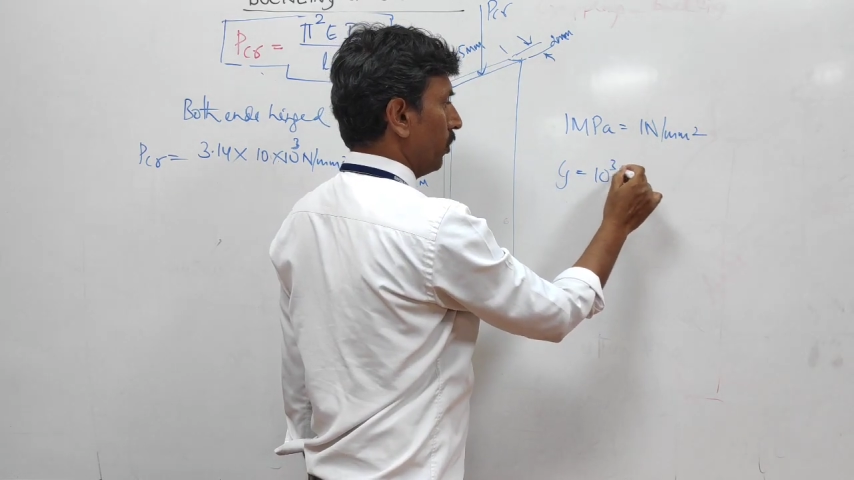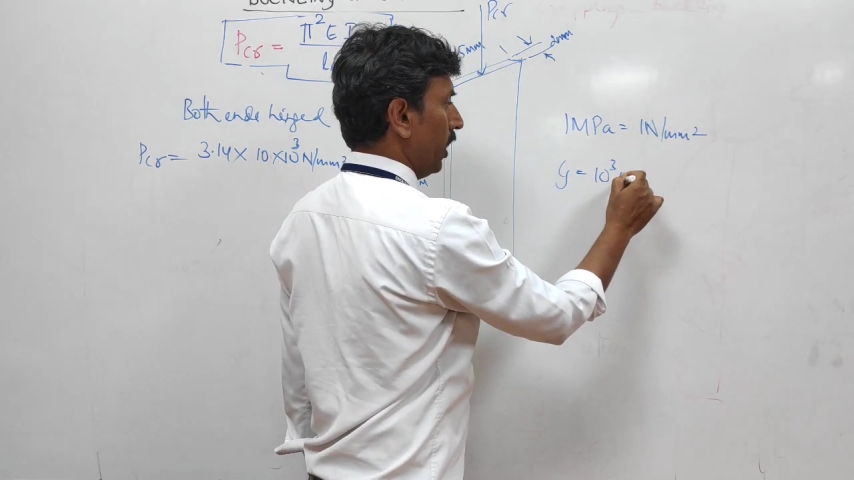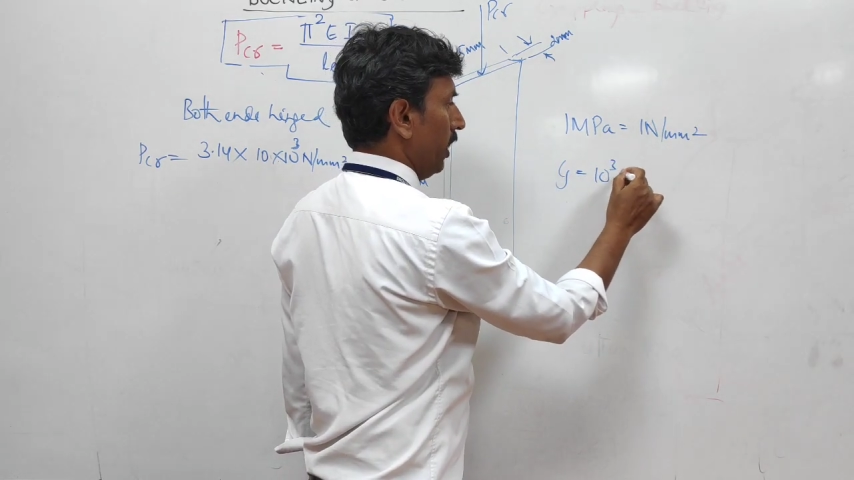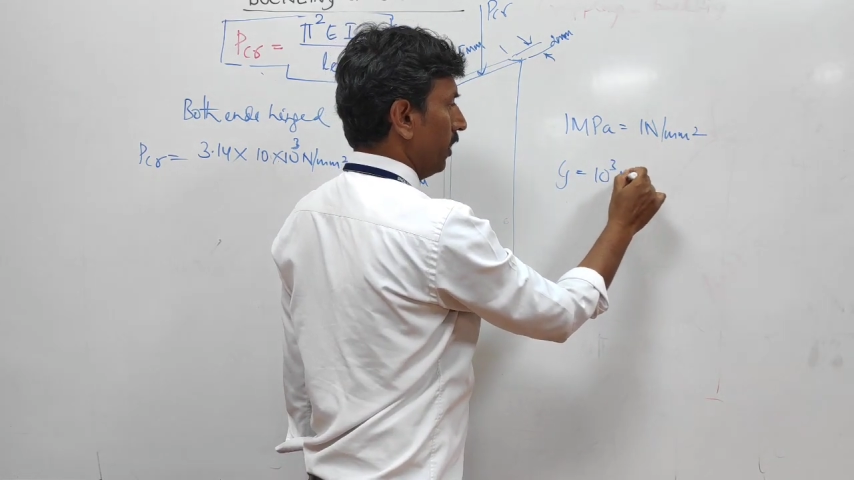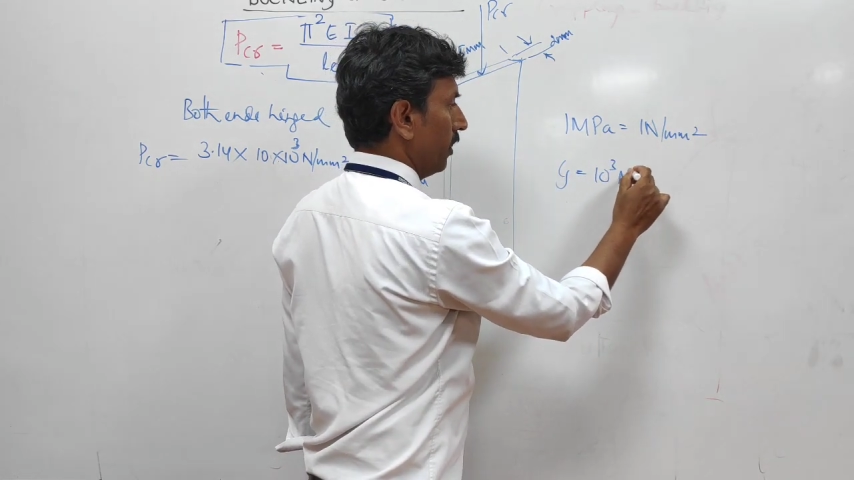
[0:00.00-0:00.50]

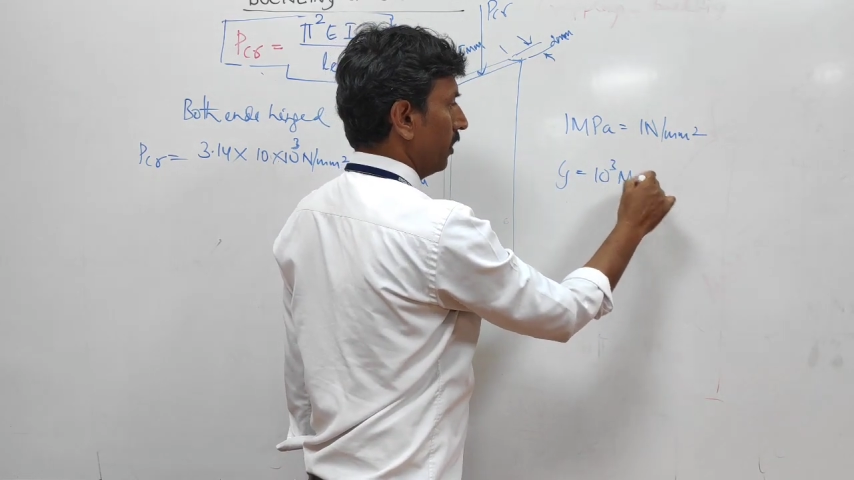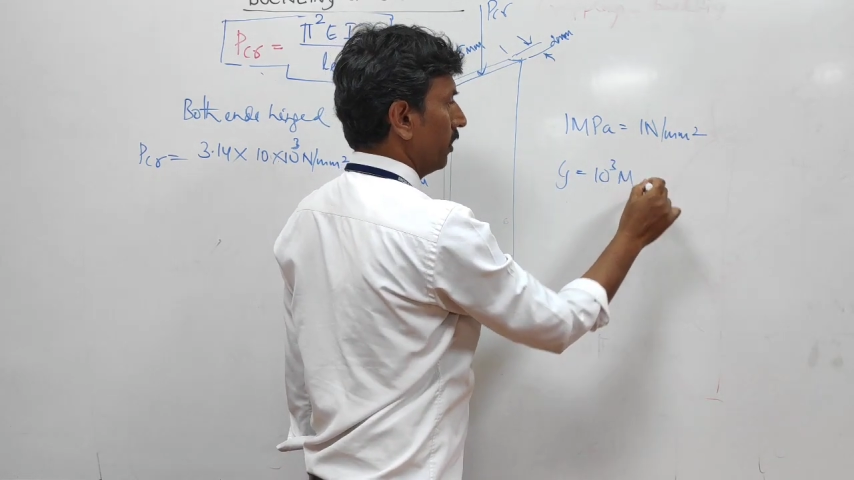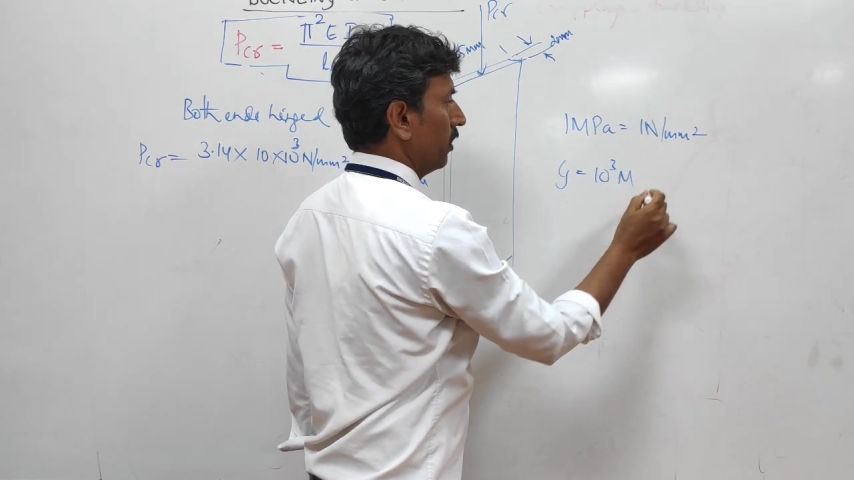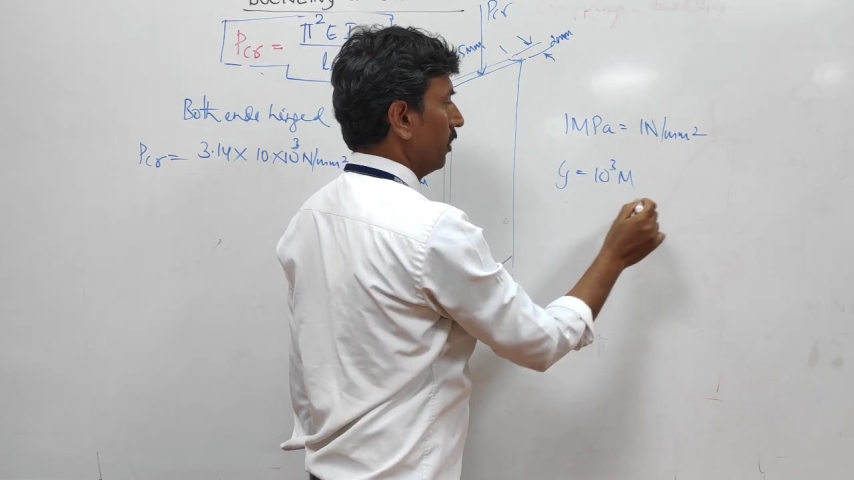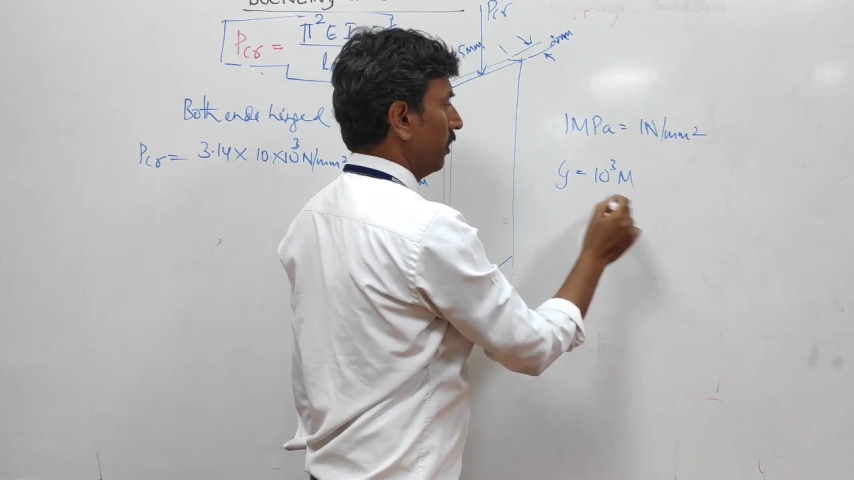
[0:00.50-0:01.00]
3
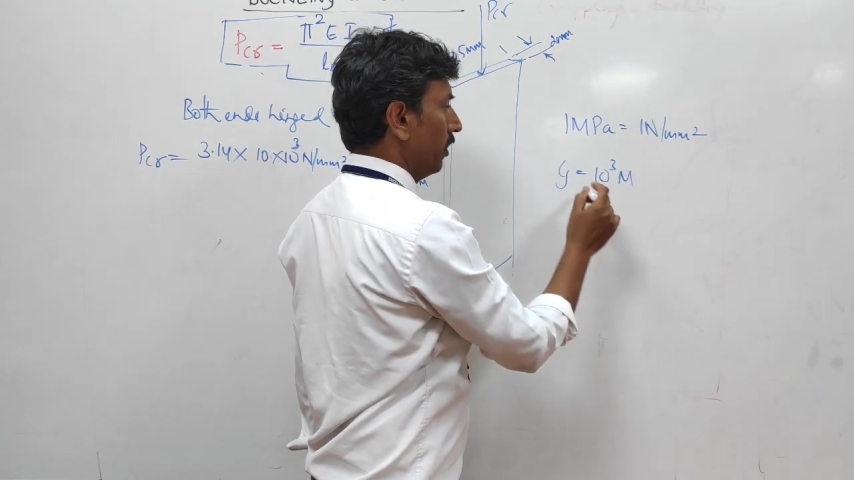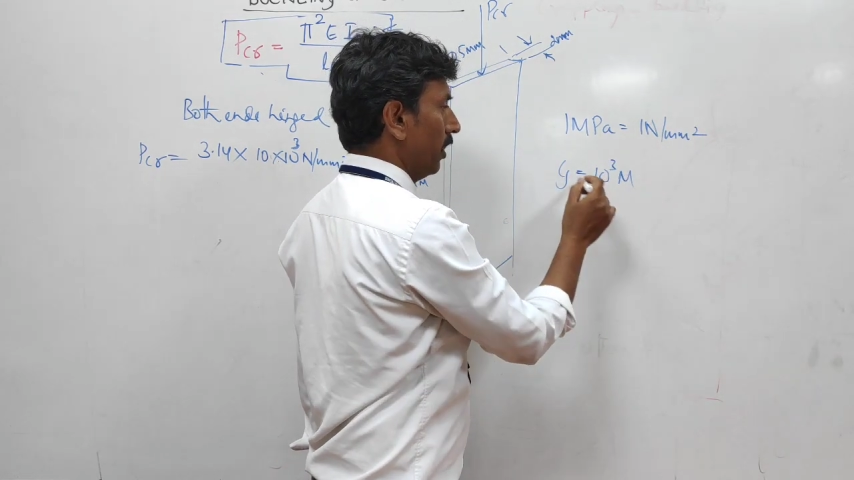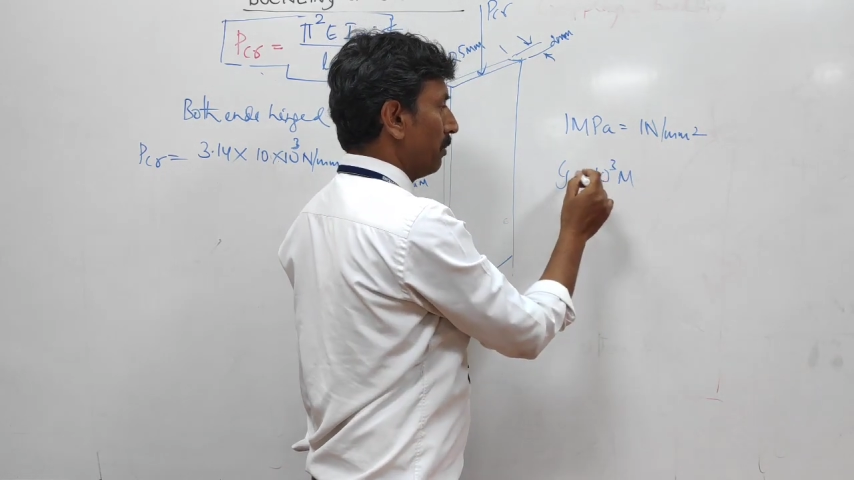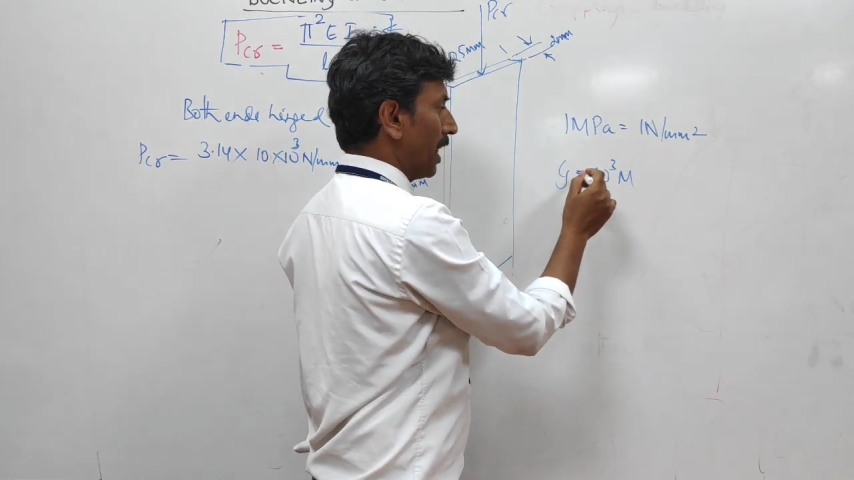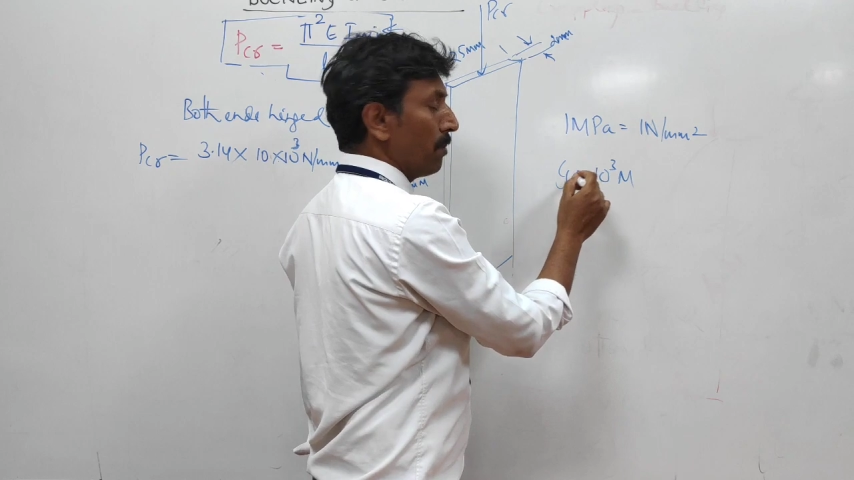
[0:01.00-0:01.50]

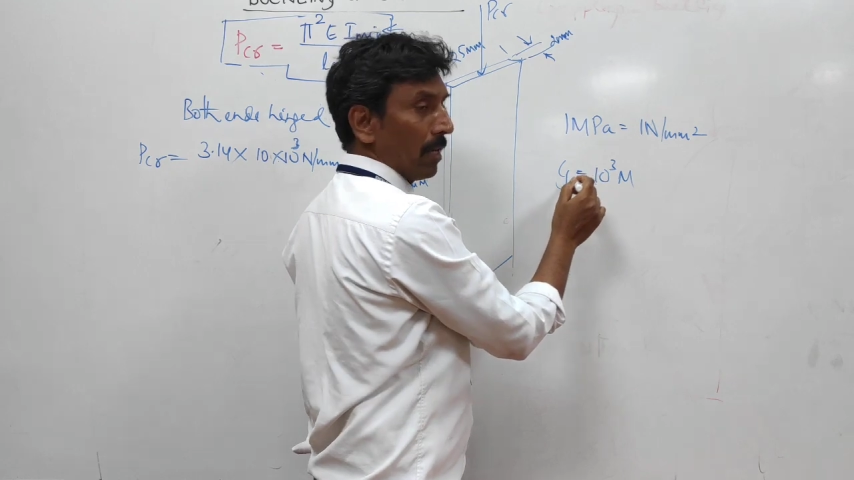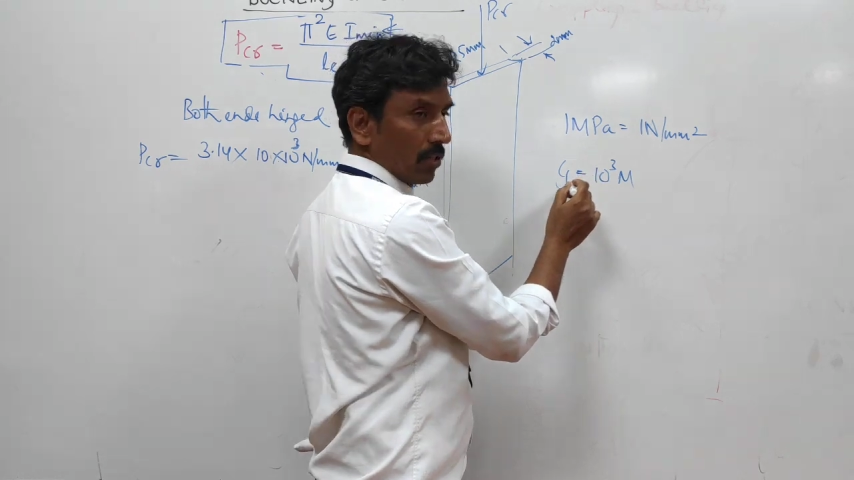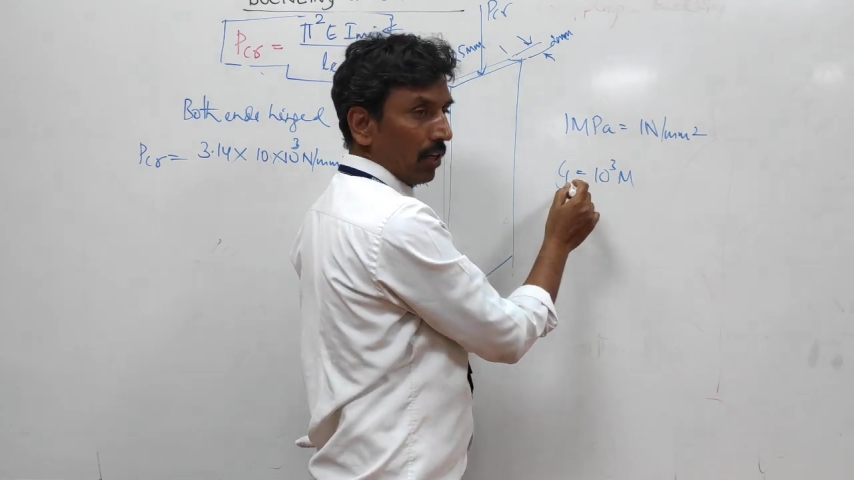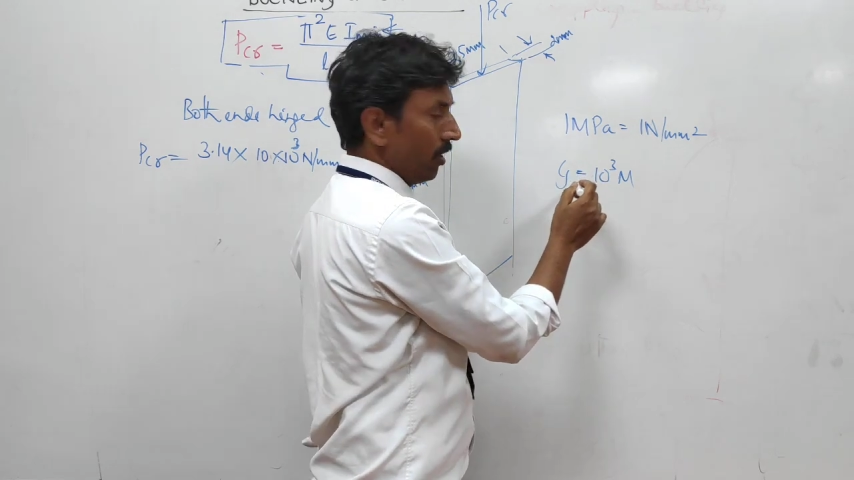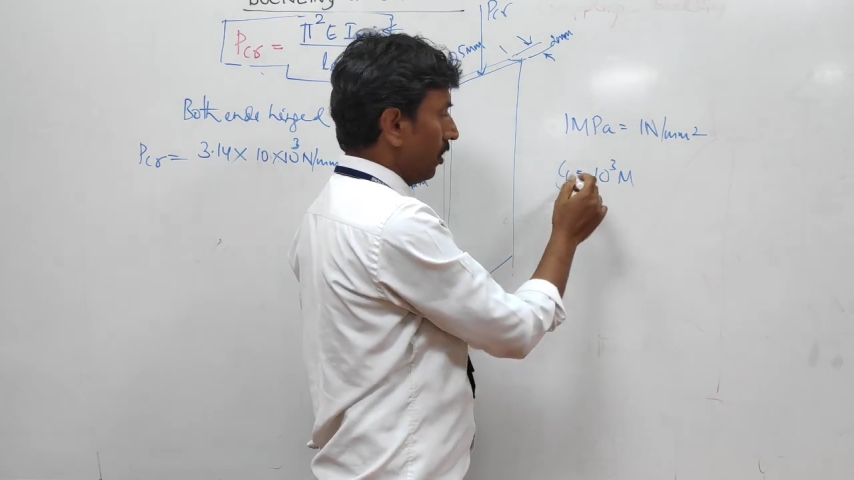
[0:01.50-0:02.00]

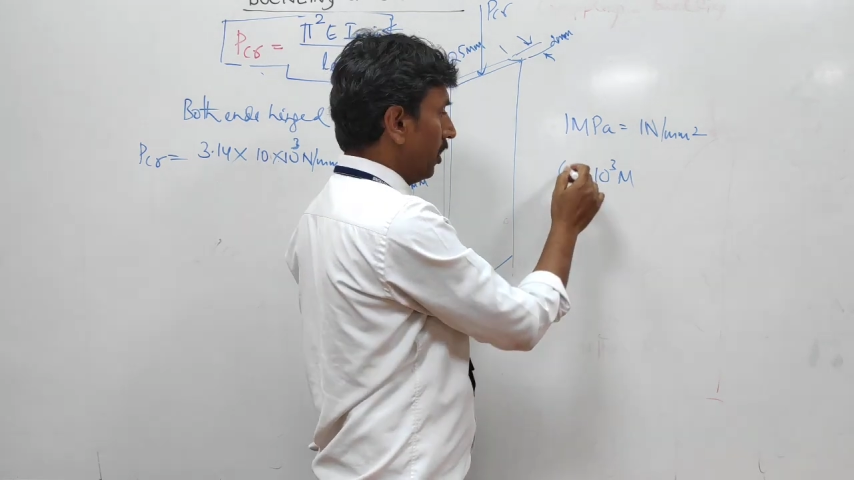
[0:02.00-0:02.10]
megapascal.